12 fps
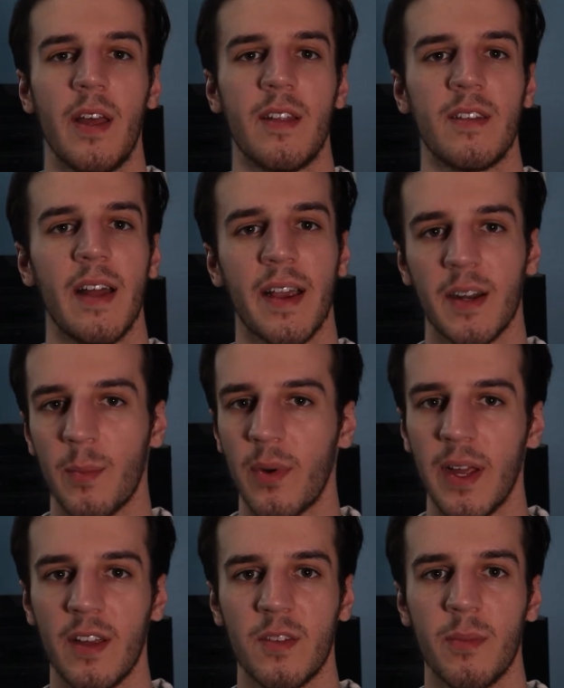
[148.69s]
it's not going to
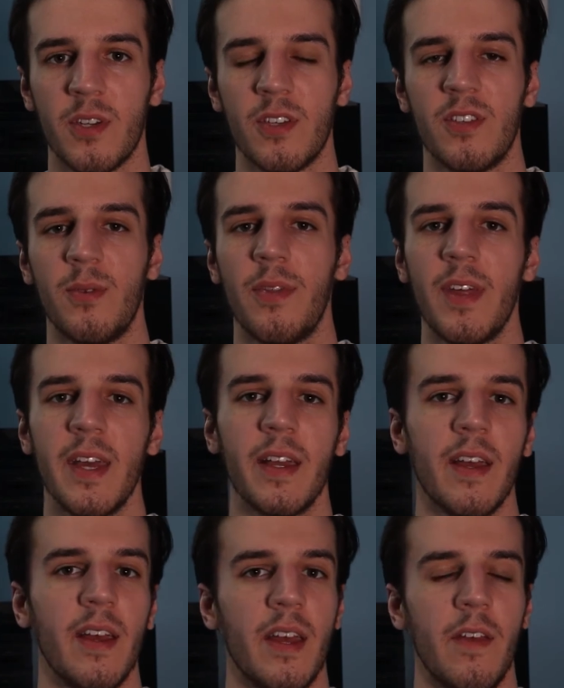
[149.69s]
break as much as you
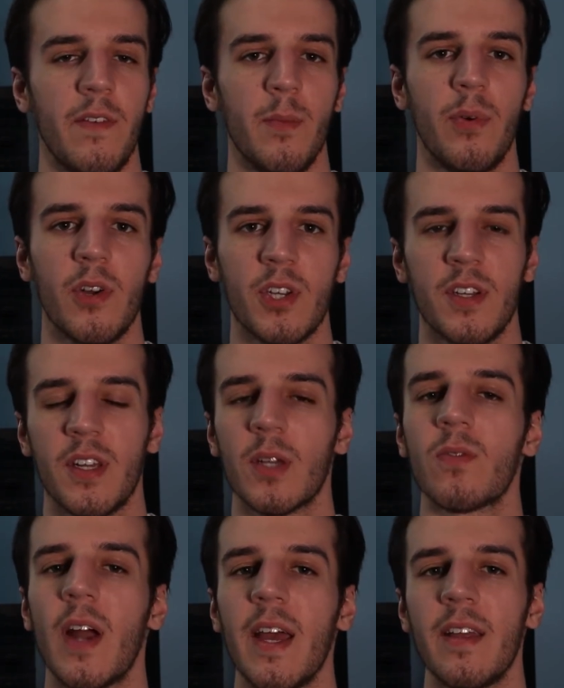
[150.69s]
think. If you push it to the
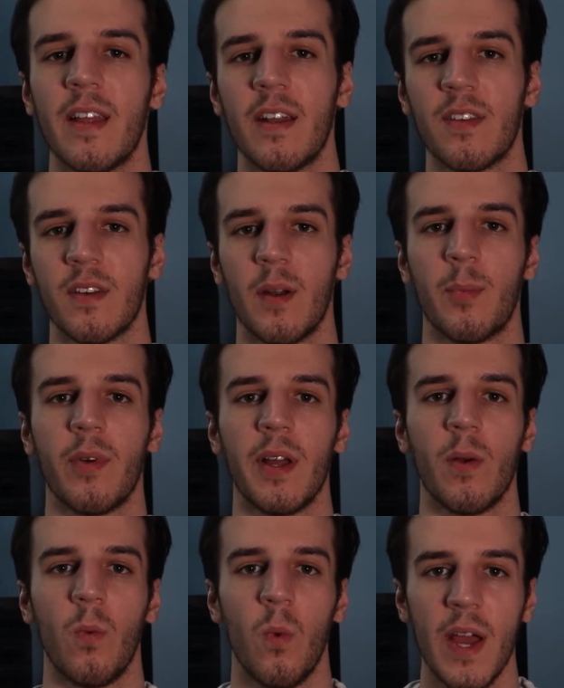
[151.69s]
right, then it's going to break
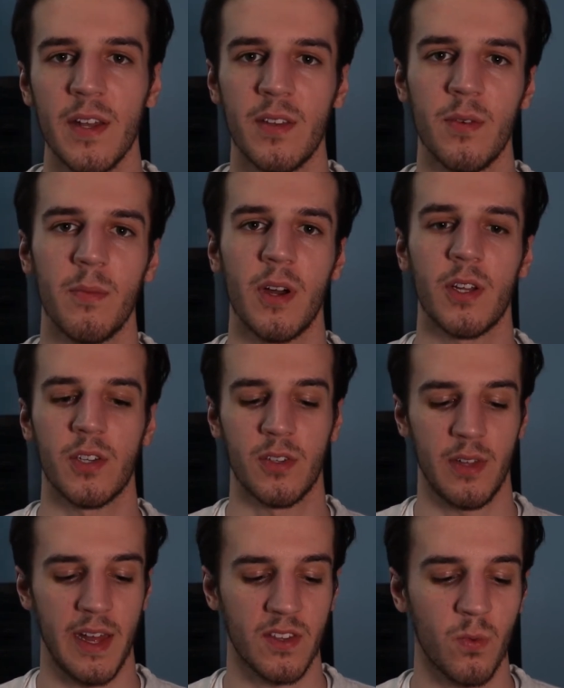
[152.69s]
way too much.
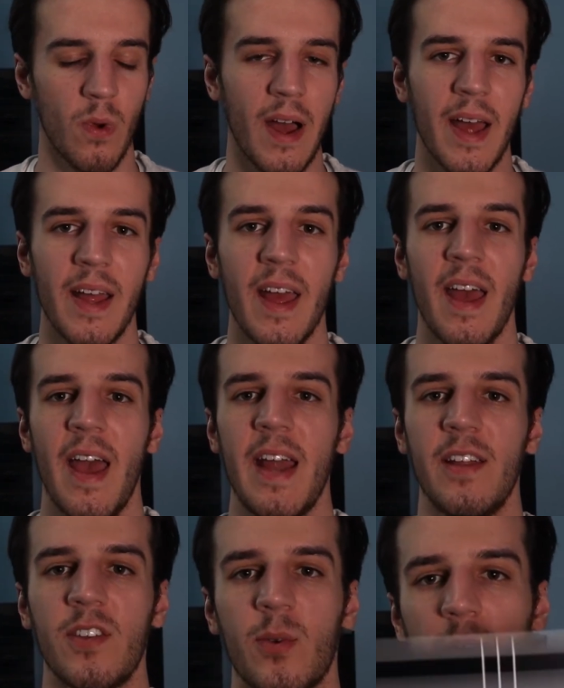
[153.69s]
So that's why
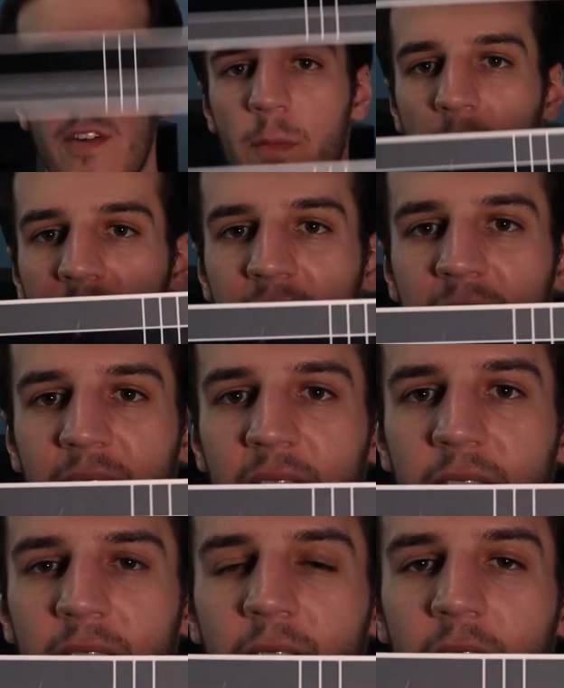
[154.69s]
any sort of putting
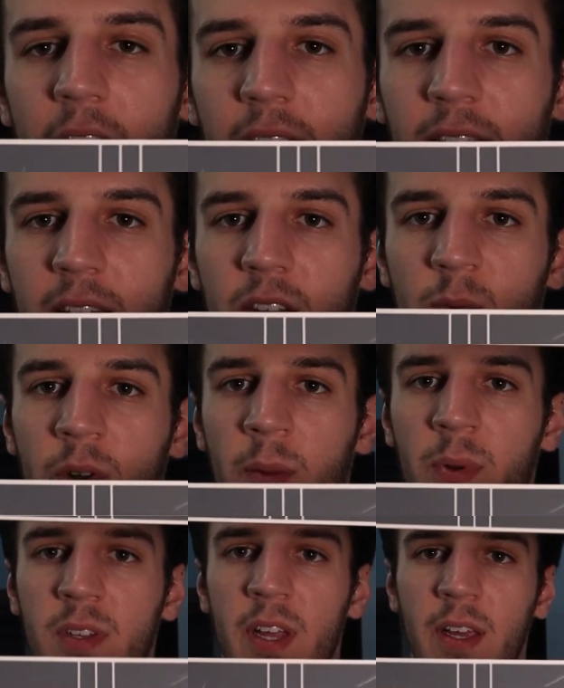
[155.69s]
gate, I like this one in
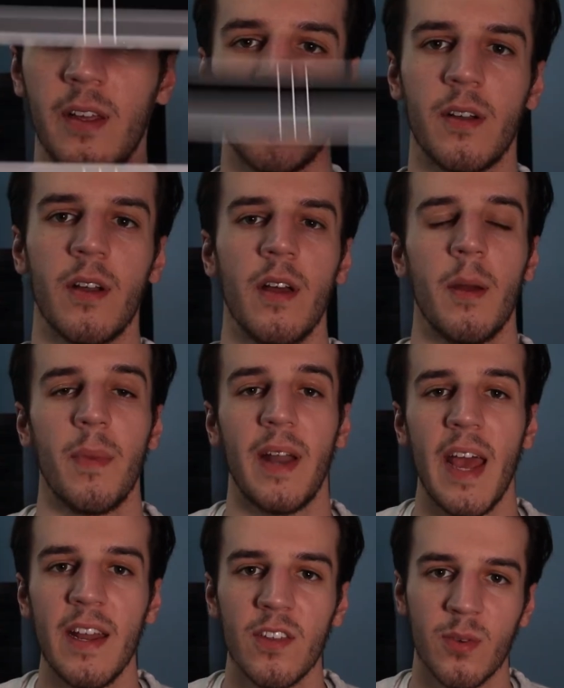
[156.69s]
particular, but
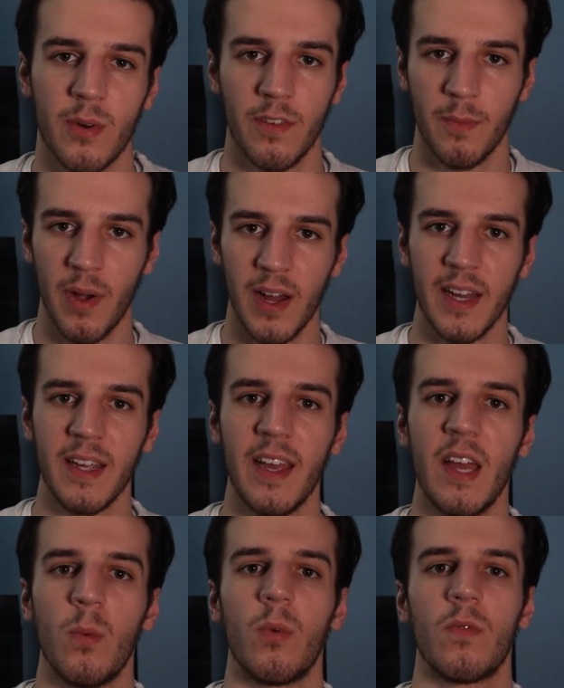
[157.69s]
any sort of putting
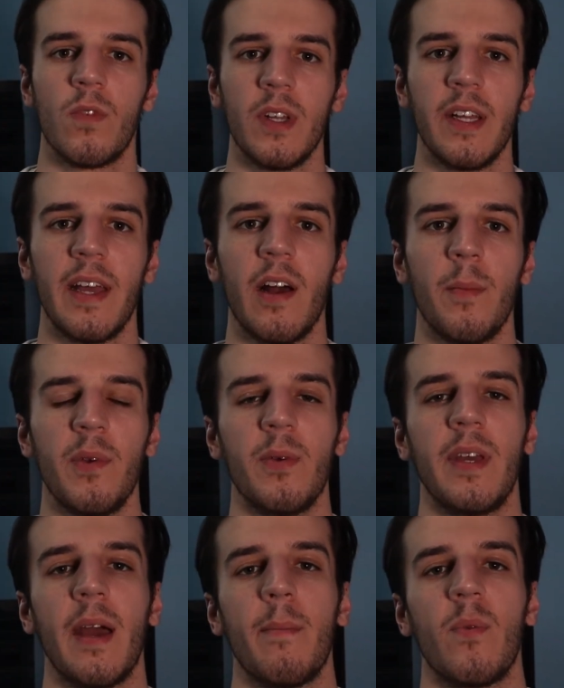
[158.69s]
gate will really help you
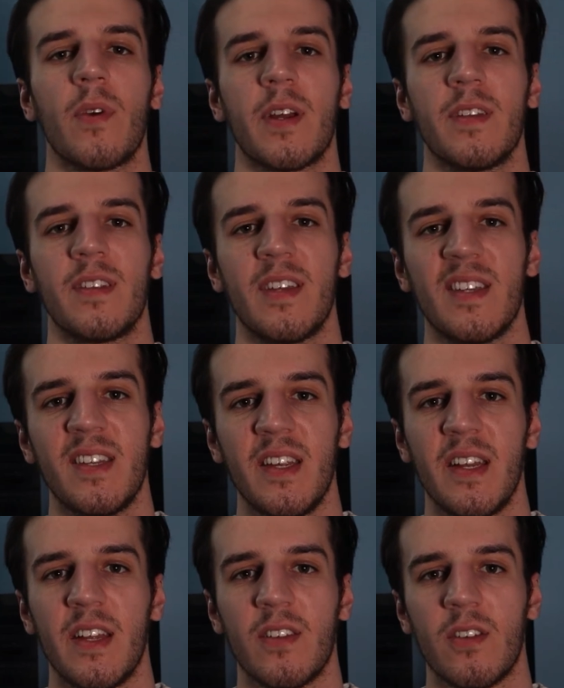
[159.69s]
get more
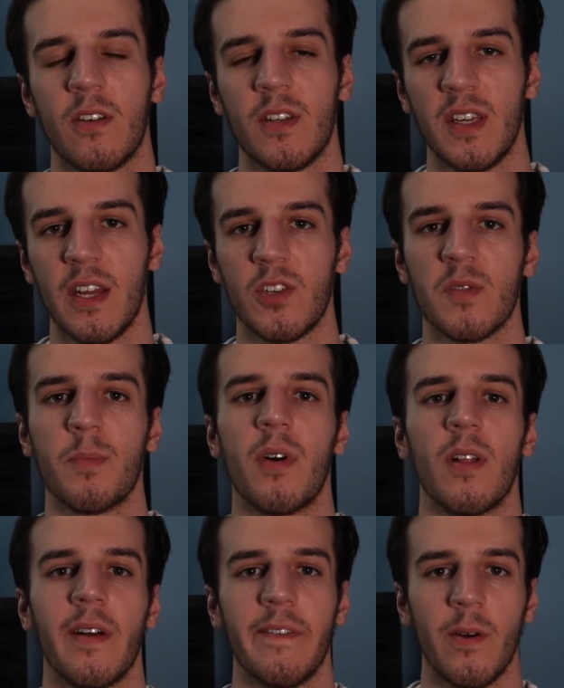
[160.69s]
consistent and start to get your
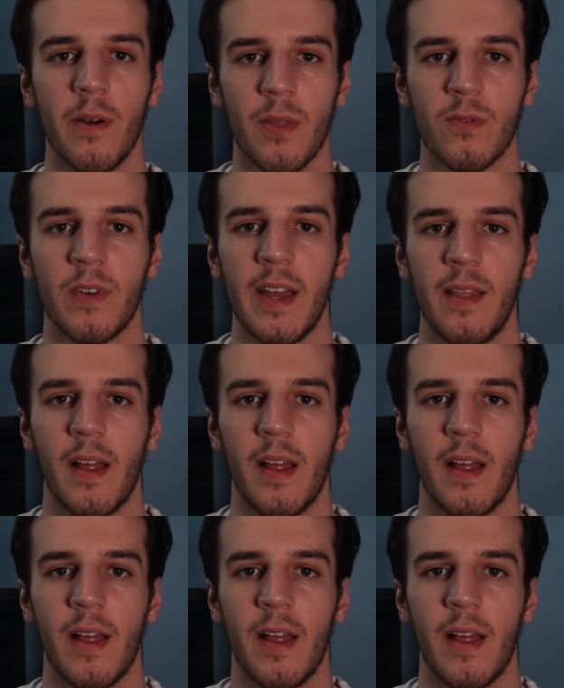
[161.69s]
ball off on the right